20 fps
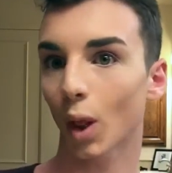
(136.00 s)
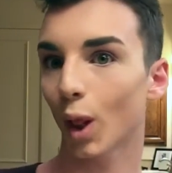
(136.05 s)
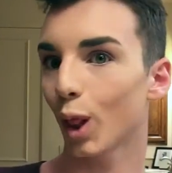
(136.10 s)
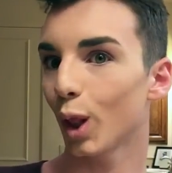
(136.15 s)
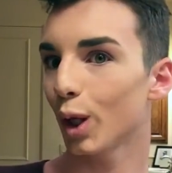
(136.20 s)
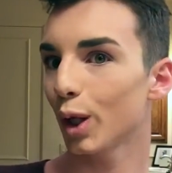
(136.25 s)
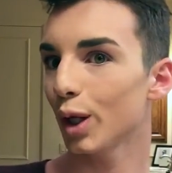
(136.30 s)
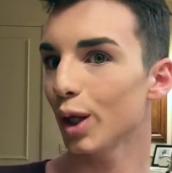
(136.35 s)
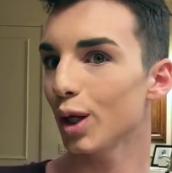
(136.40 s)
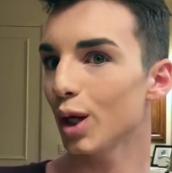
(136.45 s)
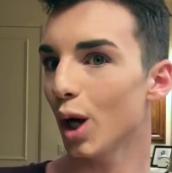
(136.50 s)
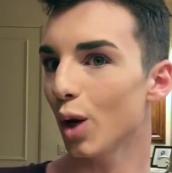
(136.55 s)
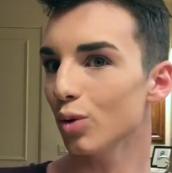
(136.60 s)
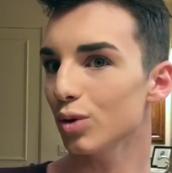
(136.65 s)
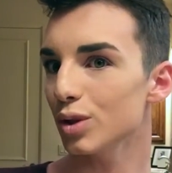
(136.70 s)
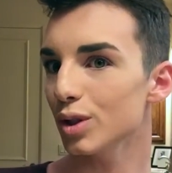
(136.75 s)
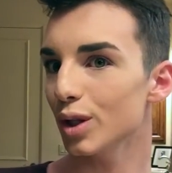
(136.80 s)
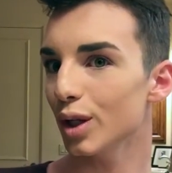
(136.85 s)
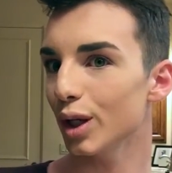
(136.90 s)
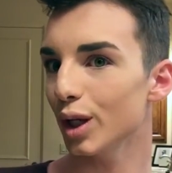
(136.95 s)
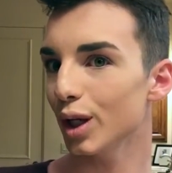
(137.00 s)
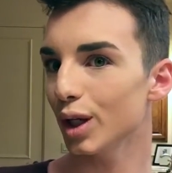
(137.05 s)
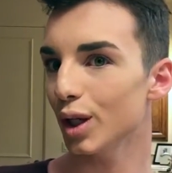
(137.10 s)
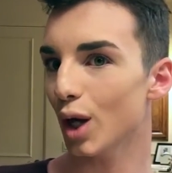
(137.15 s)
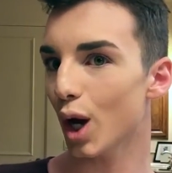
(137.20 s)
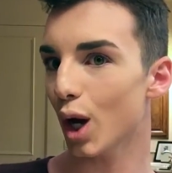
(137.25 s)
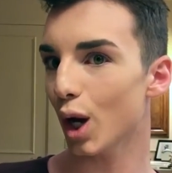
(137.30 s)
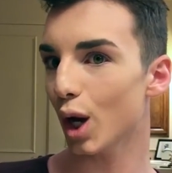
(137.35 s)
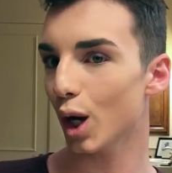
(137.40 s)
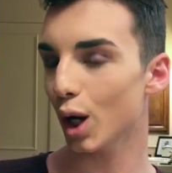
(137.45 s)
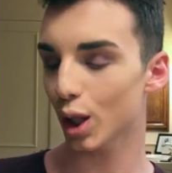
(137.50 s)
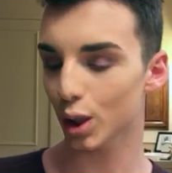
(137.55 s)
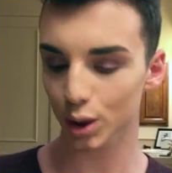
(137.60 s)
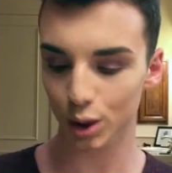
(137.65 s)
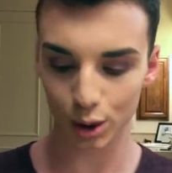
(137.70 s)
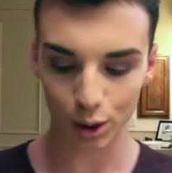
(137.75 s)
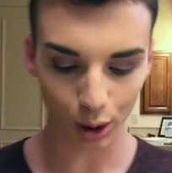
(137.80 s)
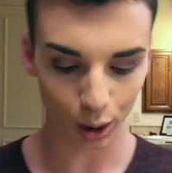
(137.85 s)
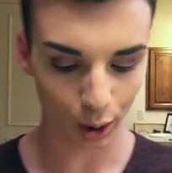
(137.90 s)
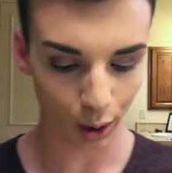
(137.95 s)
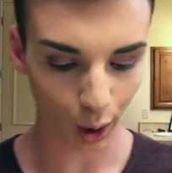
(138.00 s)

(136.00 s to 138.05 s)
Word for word: Look at ghostly, y'all. Okay.